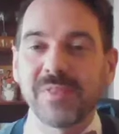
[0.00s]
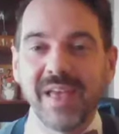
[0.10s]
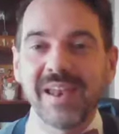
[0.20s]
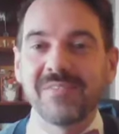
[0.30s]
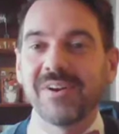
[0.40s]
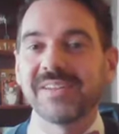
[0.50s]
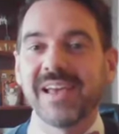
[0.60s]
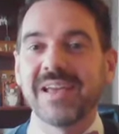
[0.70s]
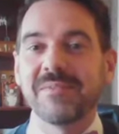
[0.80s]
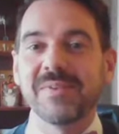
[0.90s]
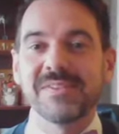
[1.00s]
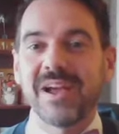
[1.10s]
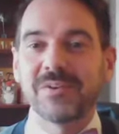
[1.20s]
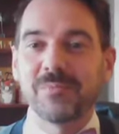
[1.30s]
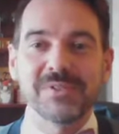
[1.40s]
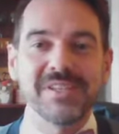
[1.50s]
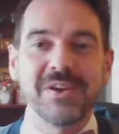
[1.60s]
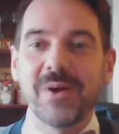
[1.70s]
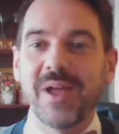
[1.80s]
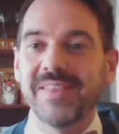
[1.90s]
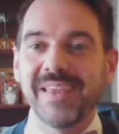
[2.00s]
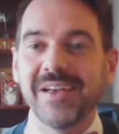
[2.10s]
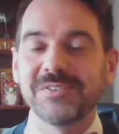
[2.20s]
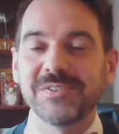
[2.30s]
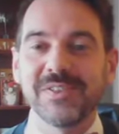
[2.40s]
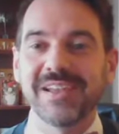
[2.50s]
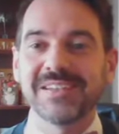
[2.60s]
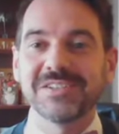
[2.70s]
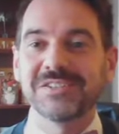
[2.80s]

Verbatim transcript: to the end of our time, Dr. Persico, anything else you'd like to